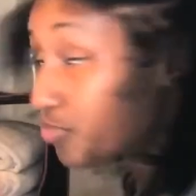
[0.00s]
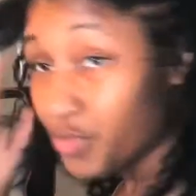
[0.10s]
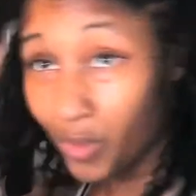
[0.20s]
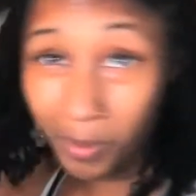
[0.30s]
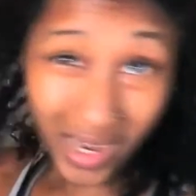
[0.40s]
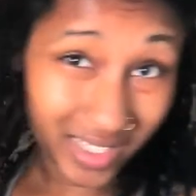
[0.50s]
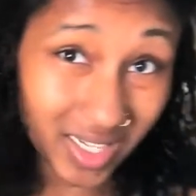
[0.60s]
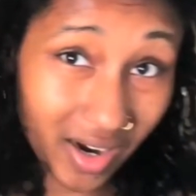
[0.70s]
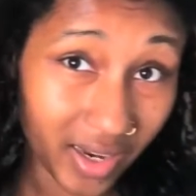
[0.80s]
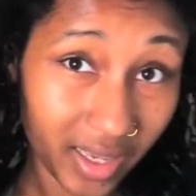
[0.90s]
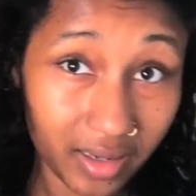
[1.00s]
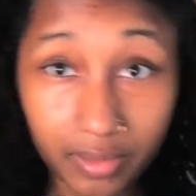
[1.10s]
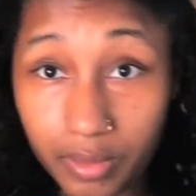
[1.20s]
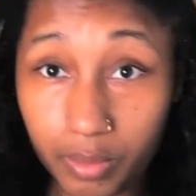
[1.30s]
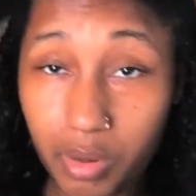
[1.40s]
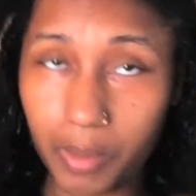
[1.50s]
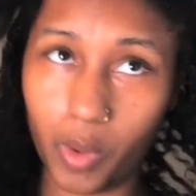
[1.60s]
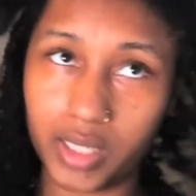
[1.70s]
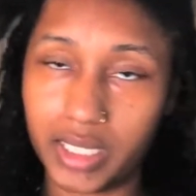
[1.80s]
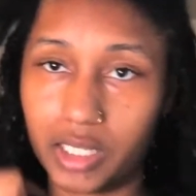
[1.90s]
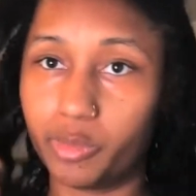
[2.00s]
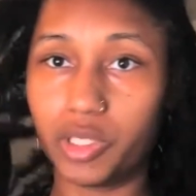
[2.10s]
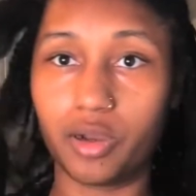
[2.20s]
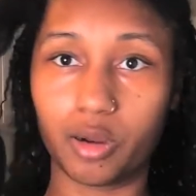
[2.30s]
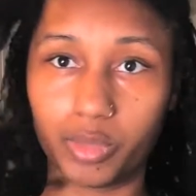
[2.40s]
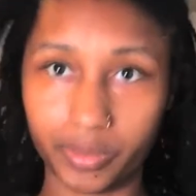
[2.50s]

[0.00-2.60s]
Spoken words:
throughout my entire head. Probably why it's taking a little bit longer, but